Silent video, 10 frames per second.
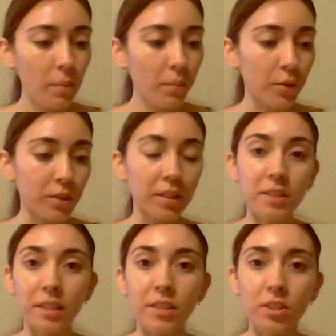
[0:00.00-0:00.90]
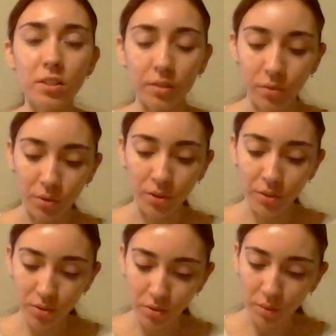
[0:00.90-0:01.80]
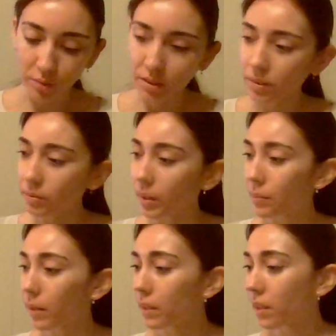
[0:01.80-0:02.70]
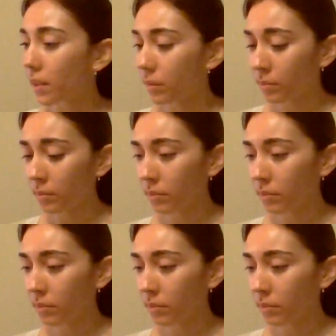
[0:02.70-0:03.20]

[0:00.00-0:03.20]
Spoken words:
put the stages in order. So I'm gonna write my name.